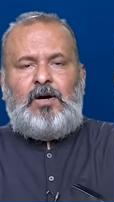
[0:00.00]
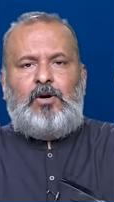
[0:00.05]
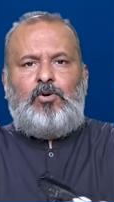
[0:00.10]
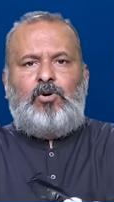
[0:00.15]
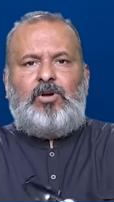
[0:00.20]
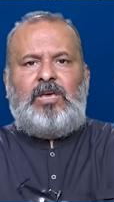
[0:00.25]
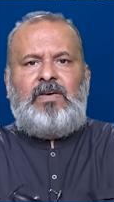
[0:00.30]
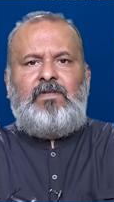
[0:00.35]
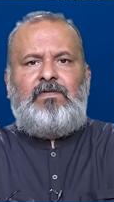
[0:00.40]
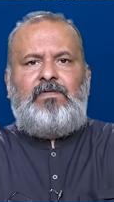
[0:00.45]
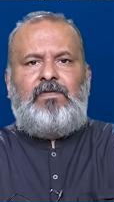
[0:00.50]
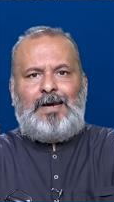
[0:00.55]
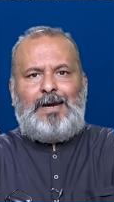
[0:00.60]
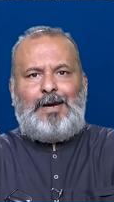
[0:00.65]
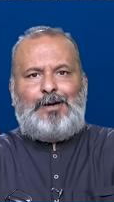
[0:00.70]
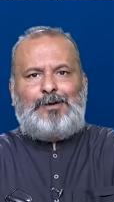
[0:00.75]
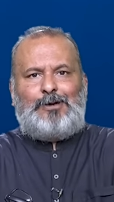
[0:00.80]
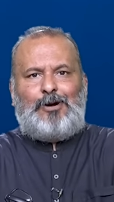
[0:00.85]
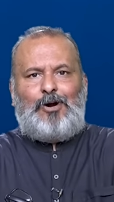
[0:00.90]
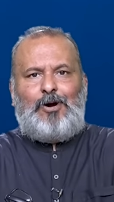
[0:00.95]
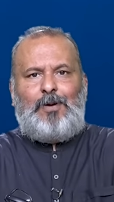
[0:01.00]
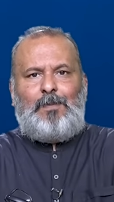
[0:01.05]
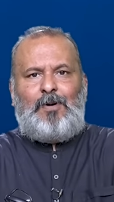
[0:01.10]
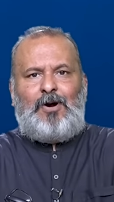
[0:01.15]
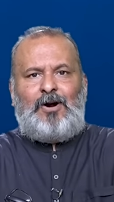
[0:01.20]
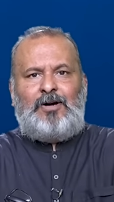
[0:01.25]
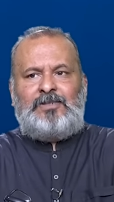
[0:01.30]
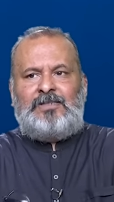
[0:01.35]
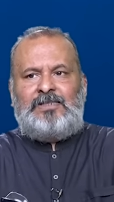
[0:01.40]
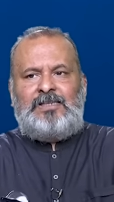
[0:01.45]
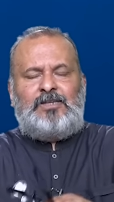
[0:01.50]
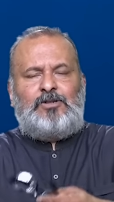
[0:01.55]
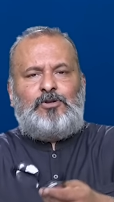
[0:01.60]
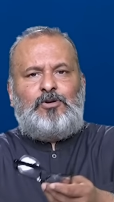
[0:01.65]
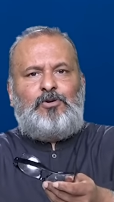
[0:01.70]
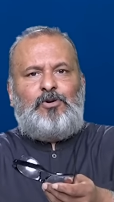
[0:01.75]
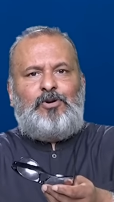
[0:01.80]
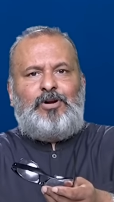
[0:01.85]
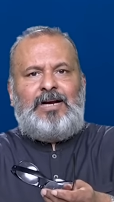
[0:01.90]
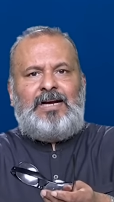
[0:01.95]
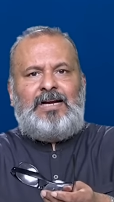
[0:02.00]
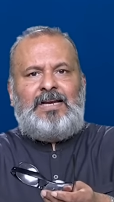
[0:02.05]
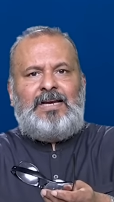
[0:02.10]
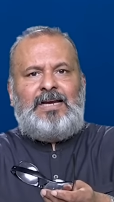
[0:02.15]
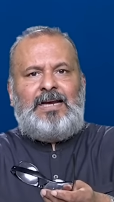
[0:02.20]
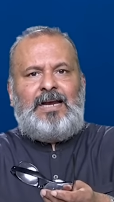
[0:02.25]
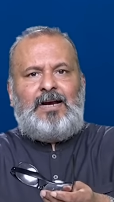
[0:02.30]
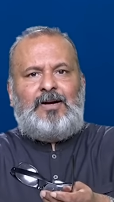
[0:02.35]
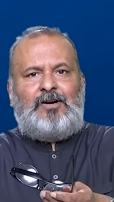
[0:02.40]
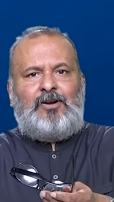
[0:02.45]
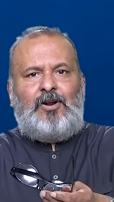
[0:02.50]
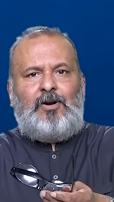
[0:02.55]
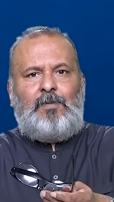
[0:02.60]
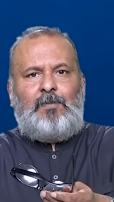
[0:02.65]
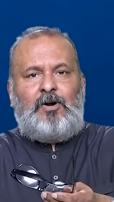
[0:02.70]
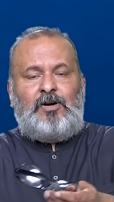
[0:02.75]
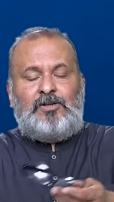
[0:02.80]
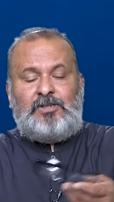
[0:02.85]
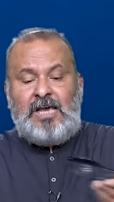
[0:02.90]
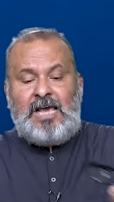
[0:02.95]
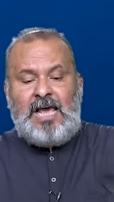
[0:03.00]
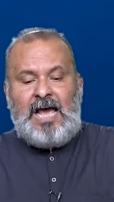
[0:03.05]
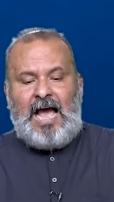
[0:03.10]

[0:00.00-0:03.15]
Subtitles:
to give electoral bonds, just to donate in electoral bonds.